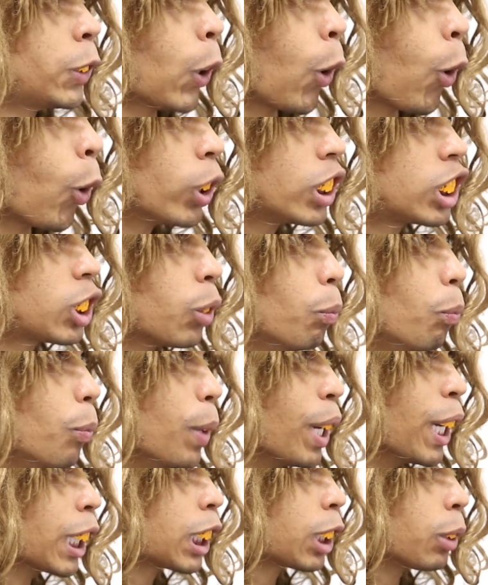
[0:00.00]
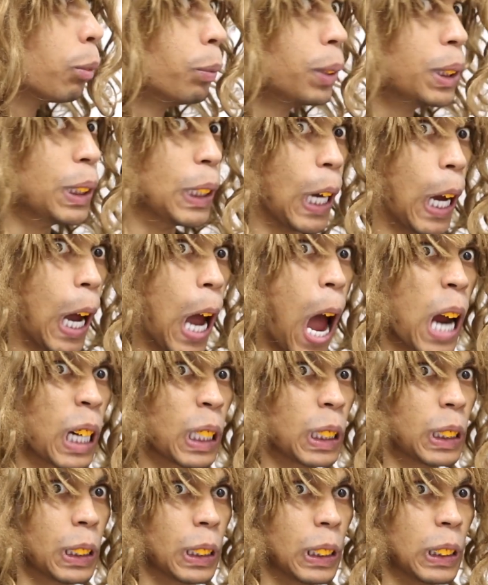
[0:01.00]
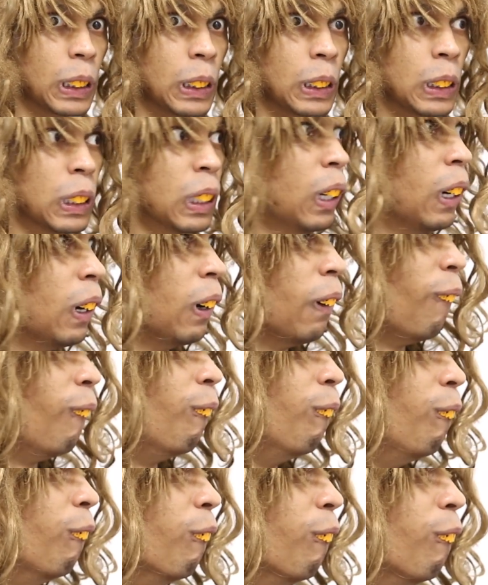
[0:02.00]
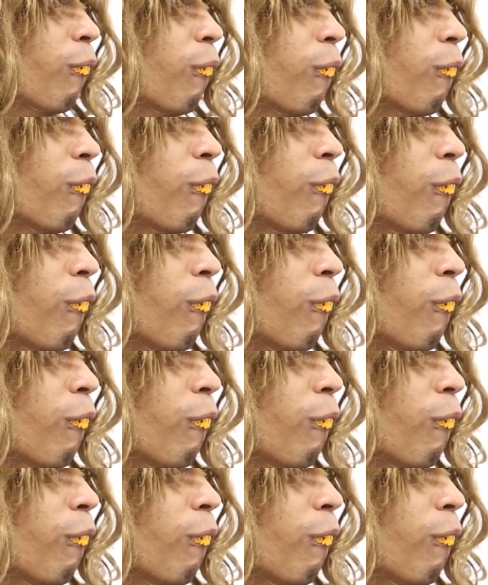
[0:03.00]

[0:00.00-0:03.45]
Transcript: Don't make me angry. Hmm.